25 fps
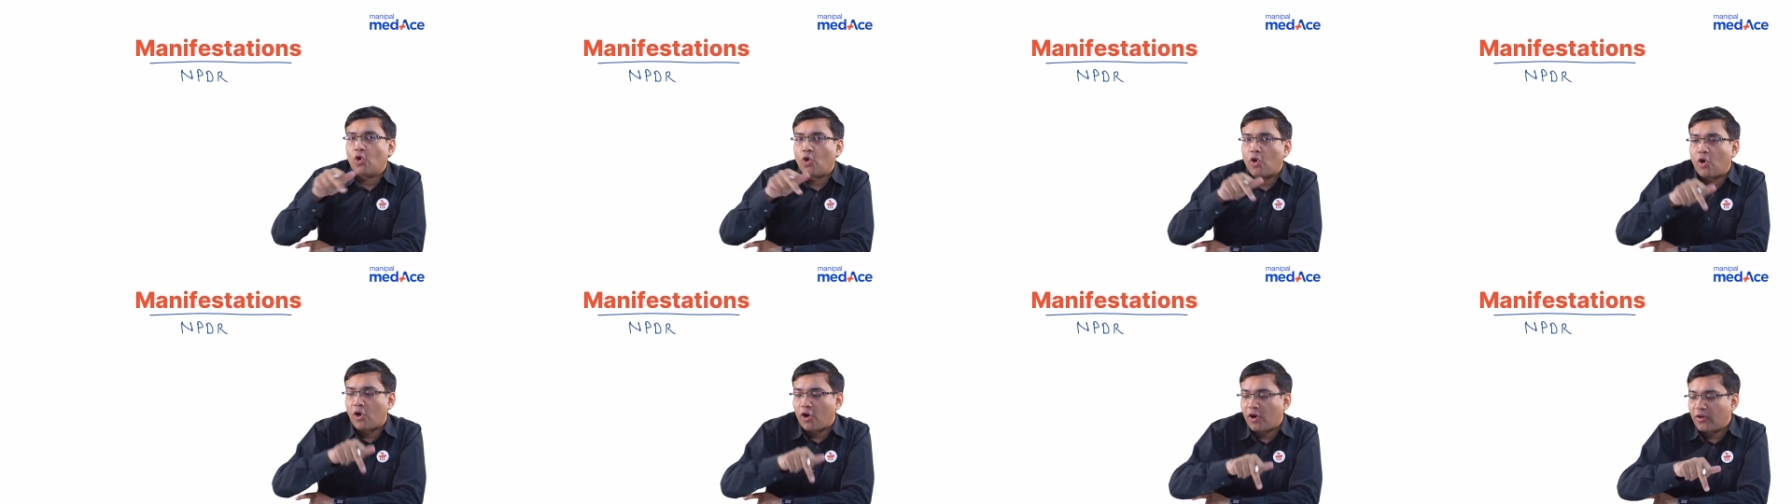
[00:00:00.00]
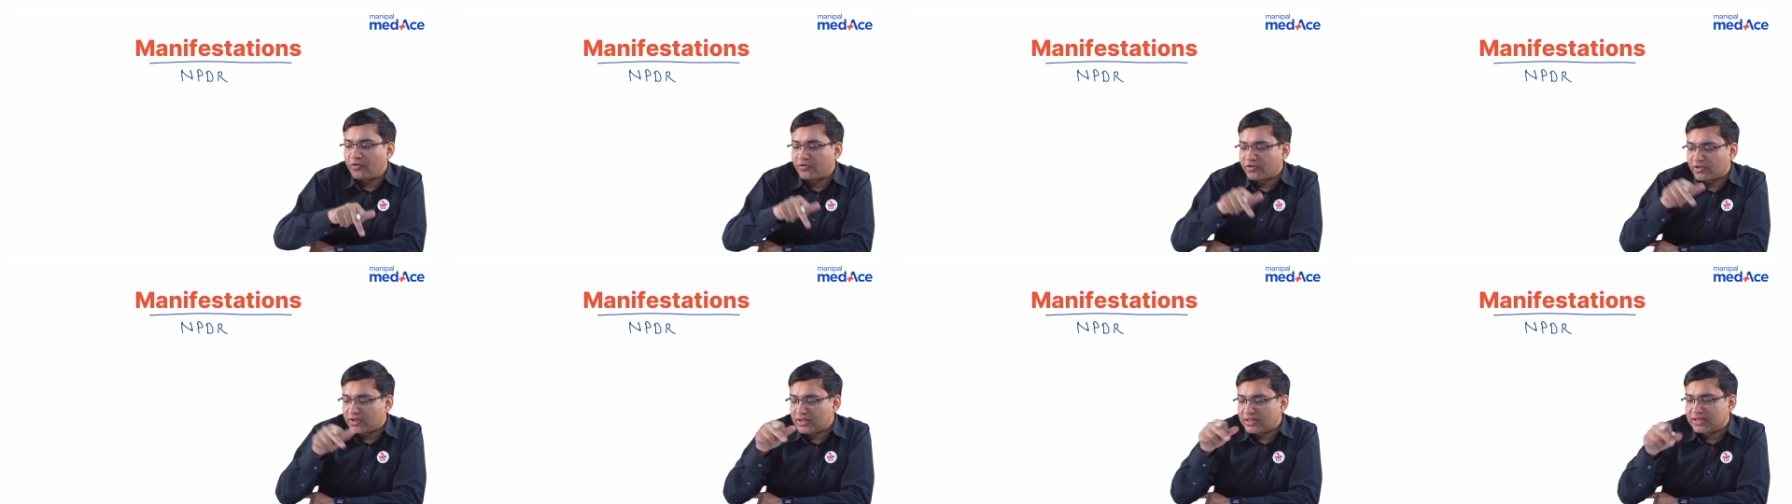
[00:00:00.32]

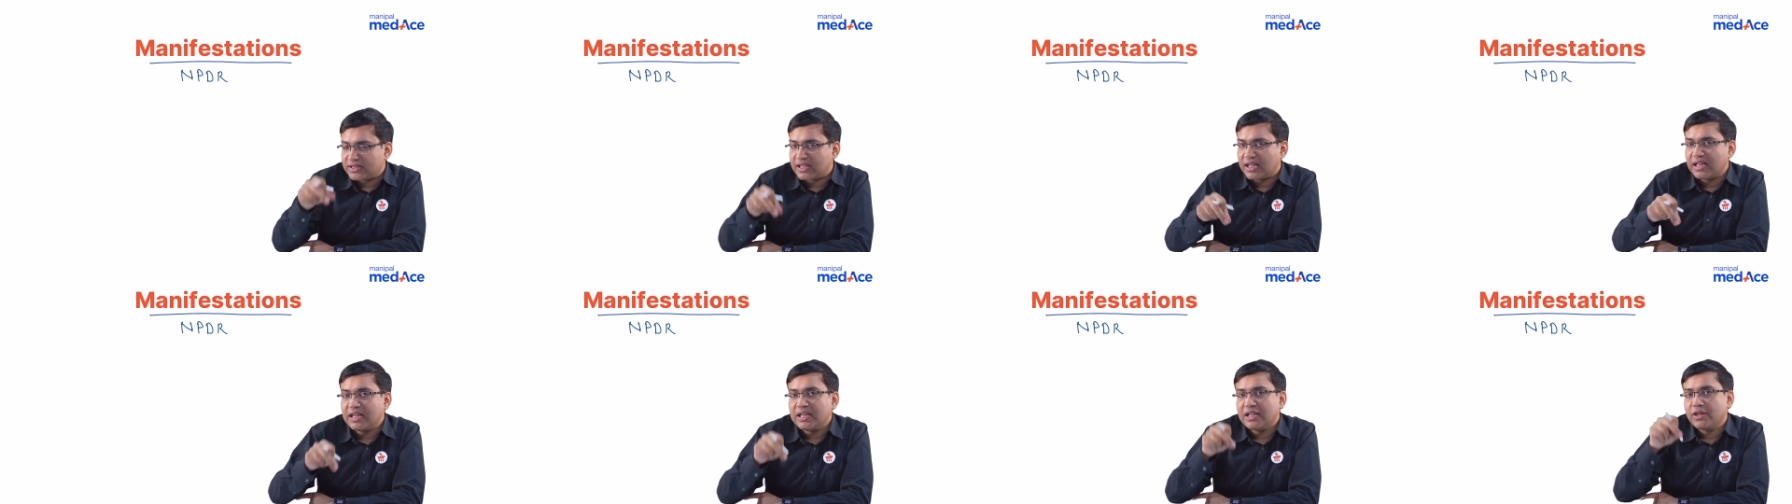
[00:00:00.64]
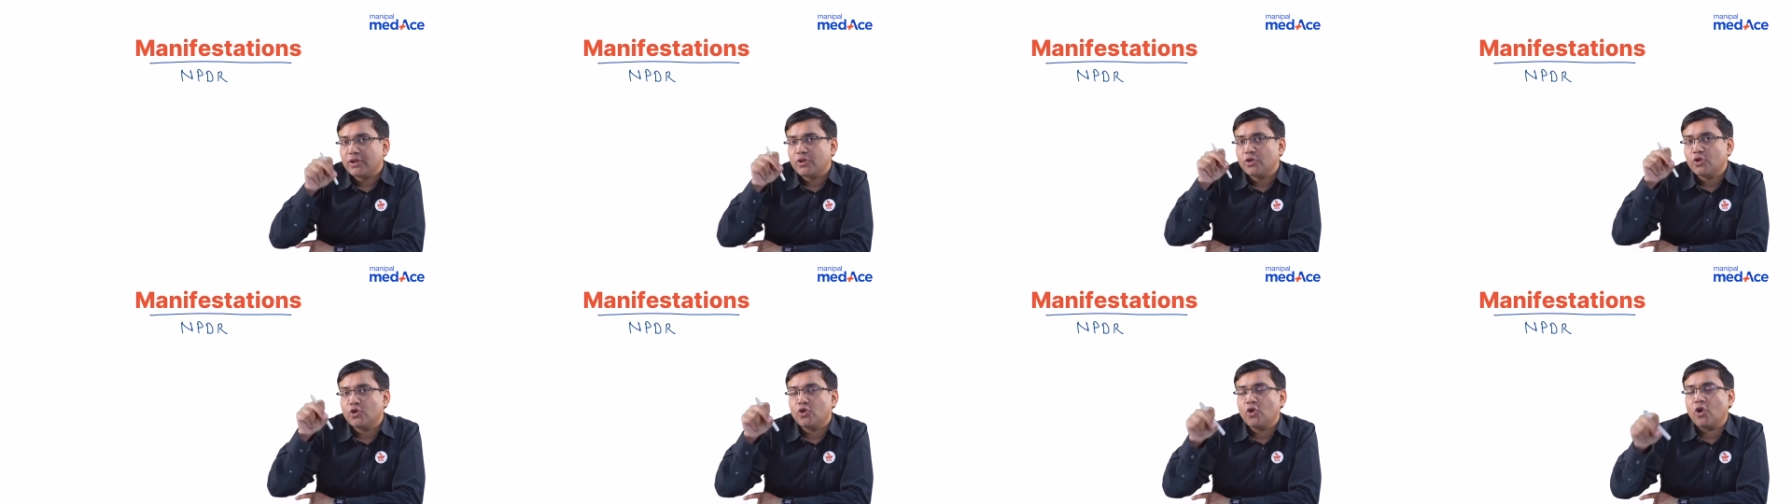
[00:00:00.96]
of the
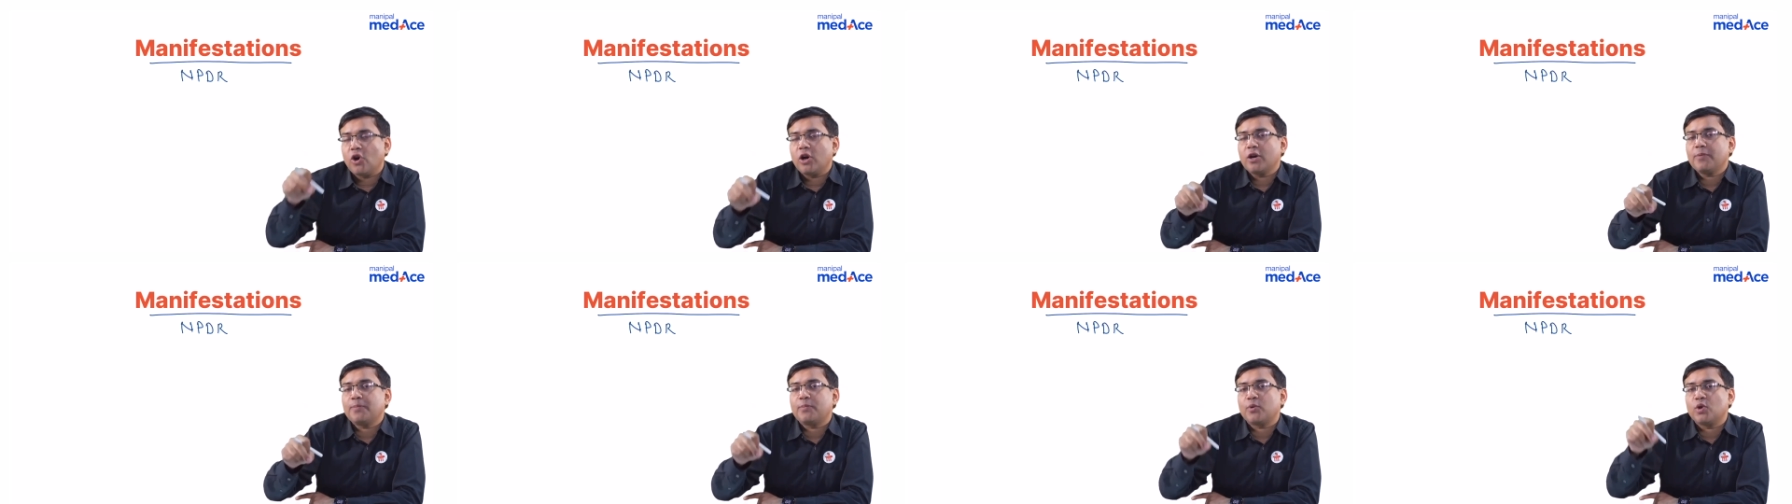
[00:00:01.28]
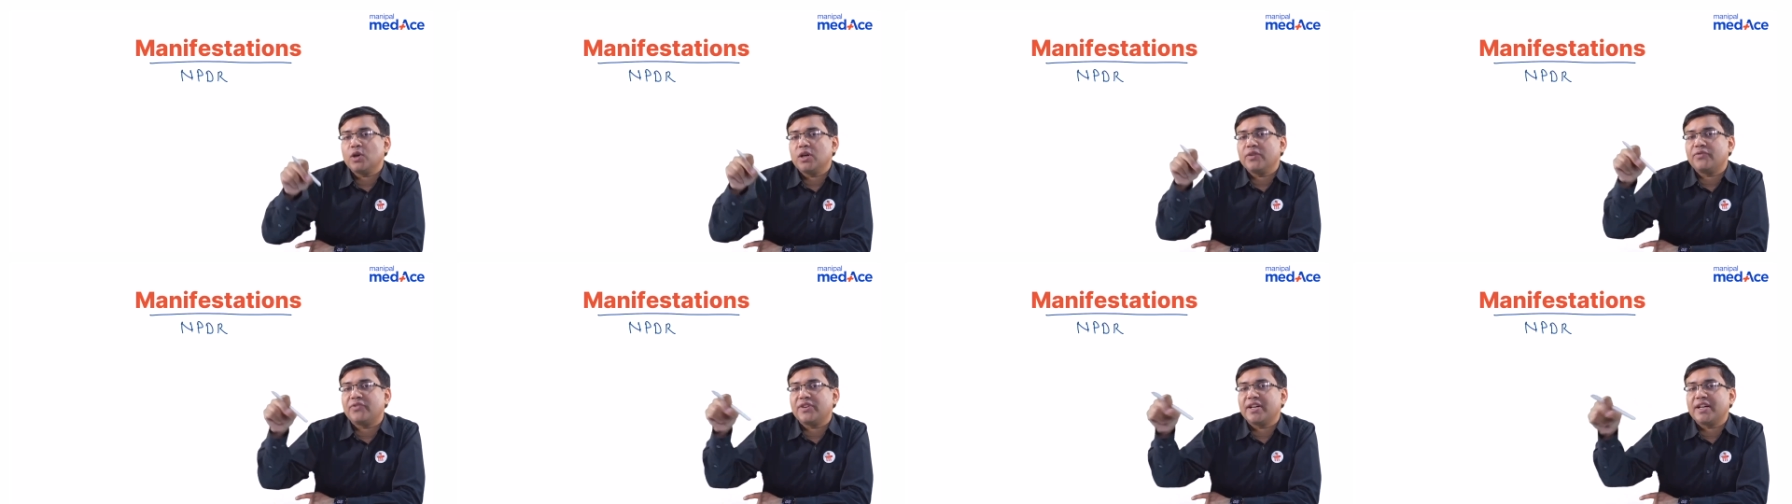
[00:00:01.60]

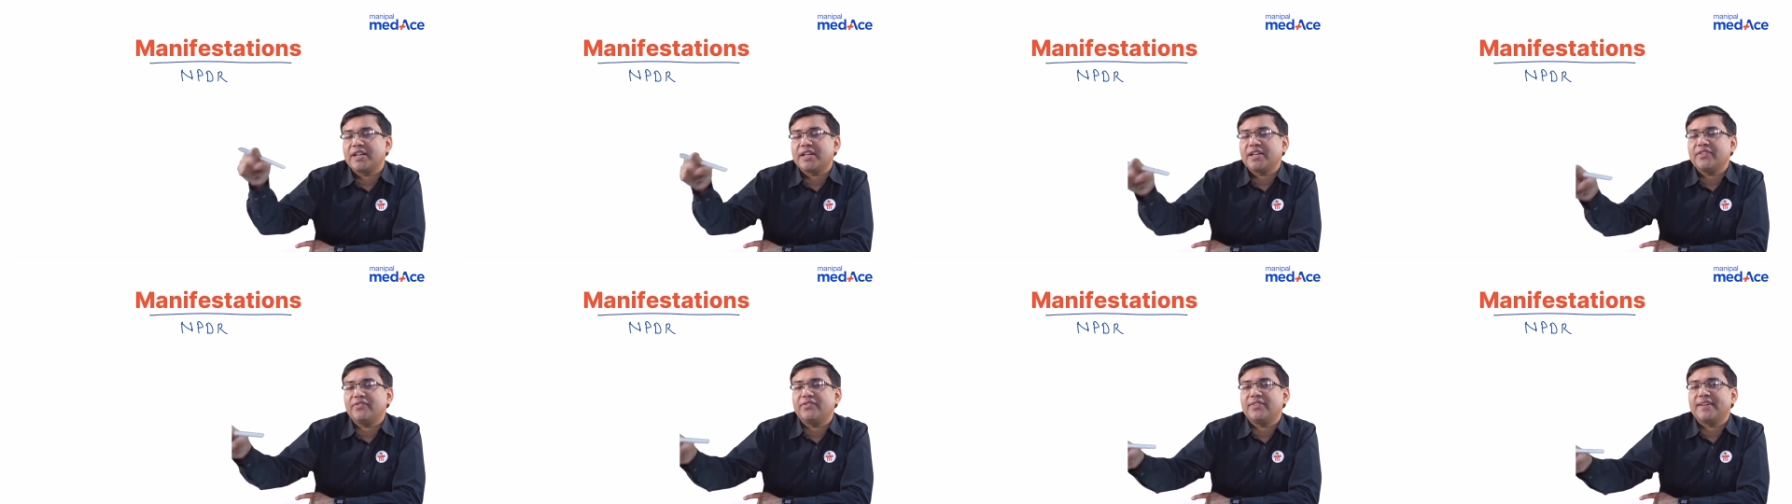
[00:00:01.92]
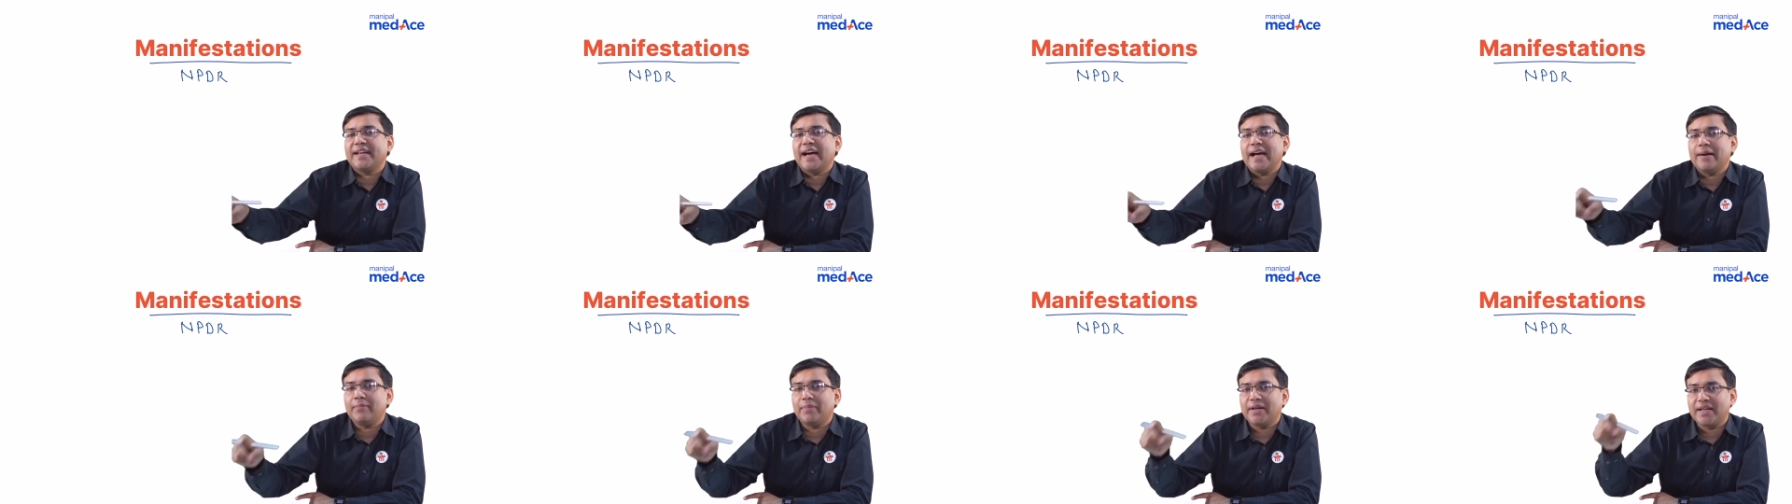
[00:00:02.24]
non-proliferative
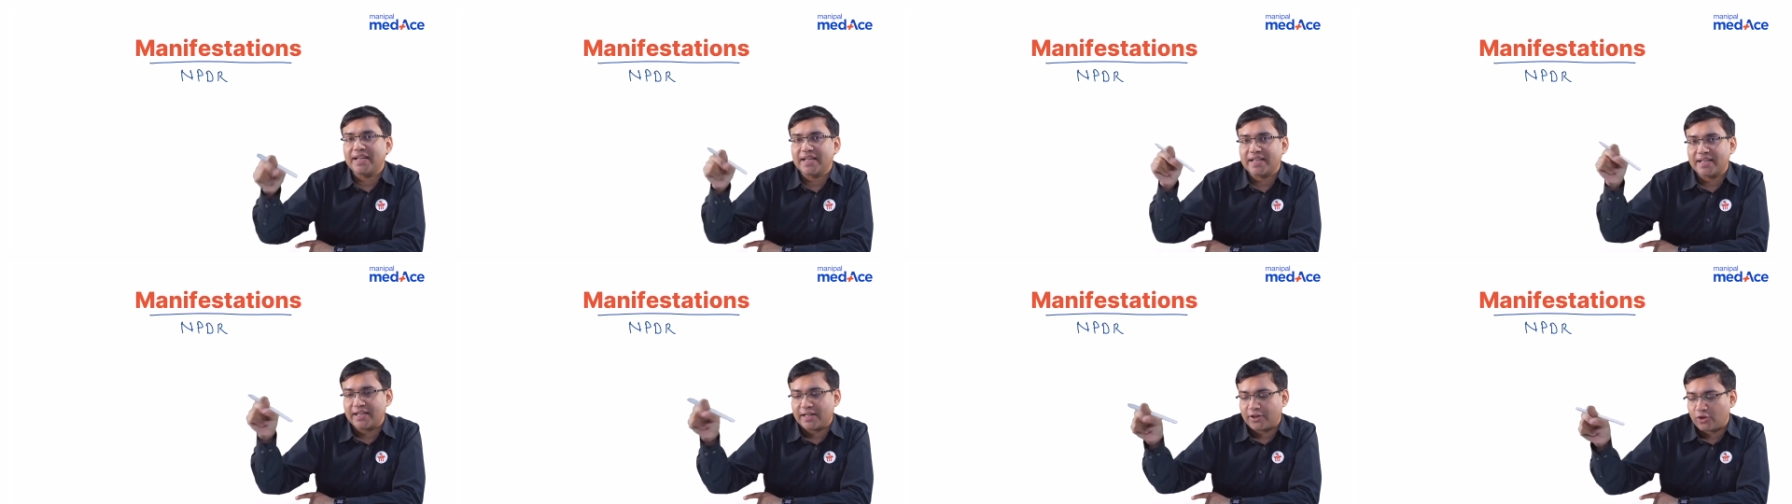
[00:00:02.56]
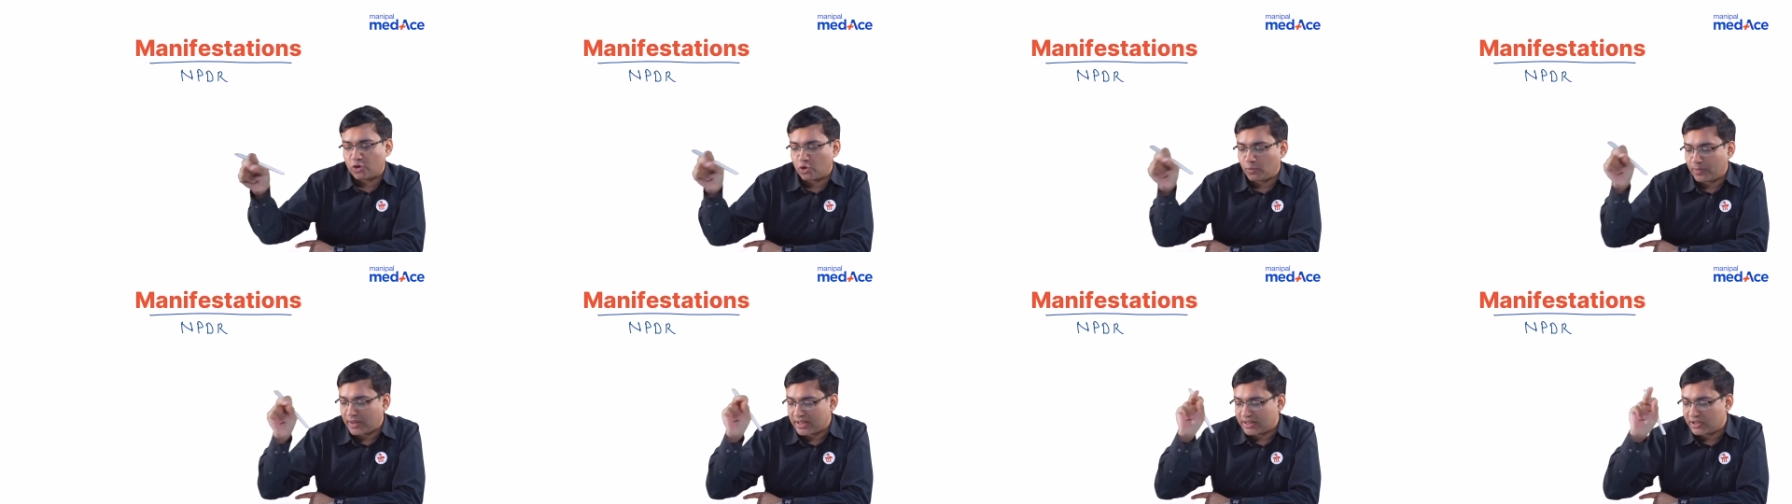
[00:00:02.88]
diabetic
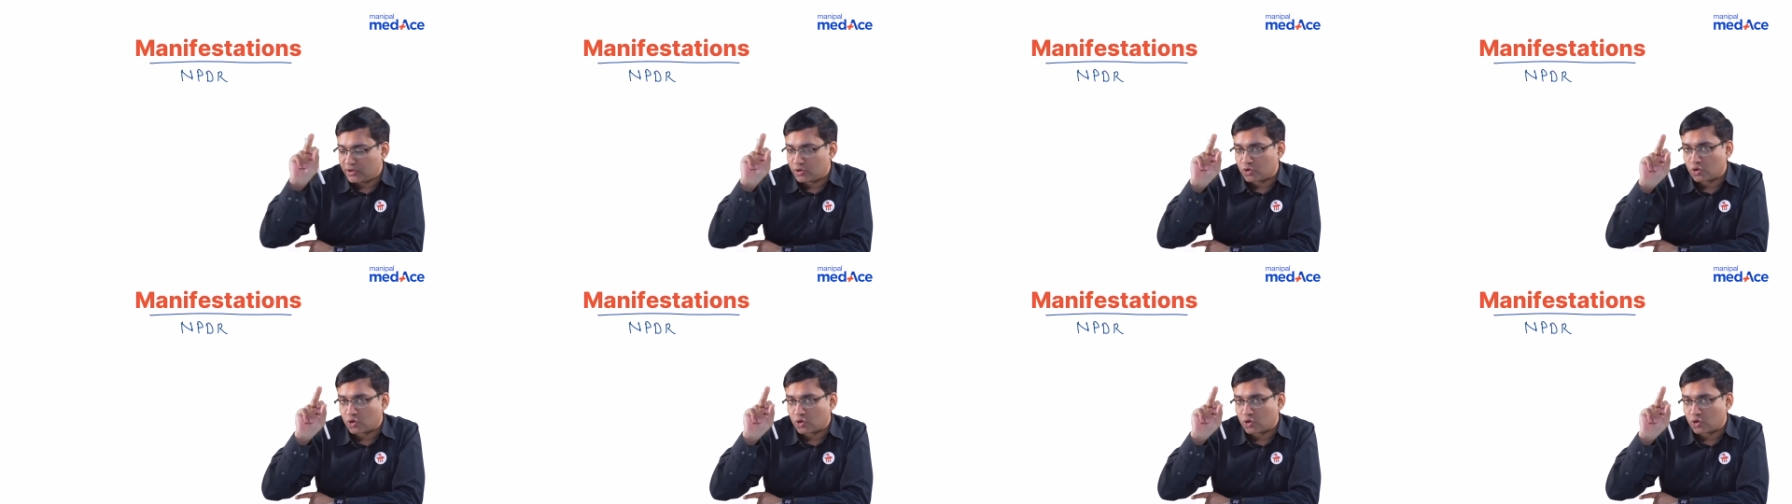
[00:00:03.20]
retinopathy?